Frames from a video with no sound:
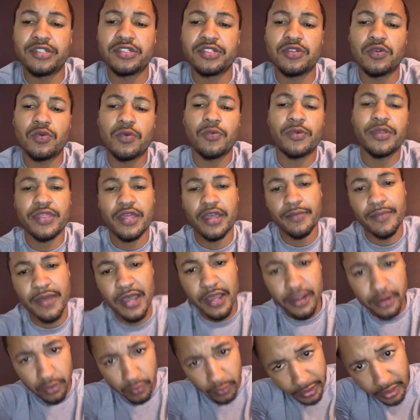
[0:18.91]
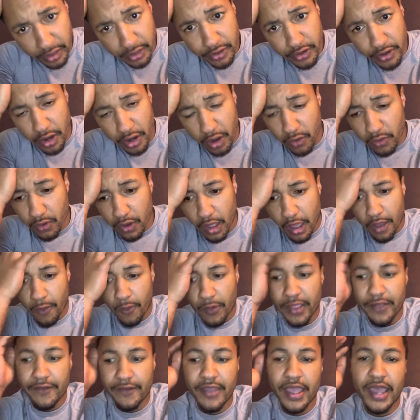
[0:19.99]
So when we think about career, you know,
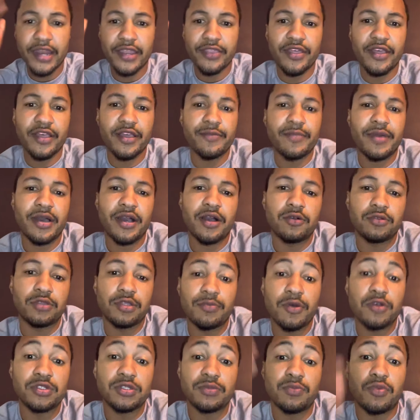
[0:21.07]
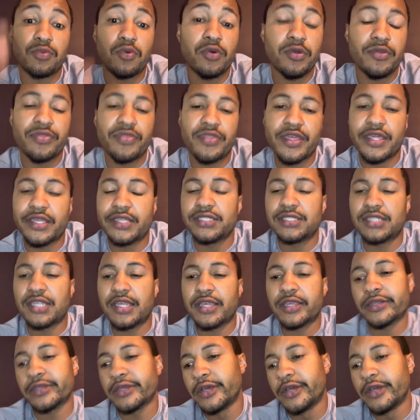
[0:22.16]
we've gotta think about the most important things like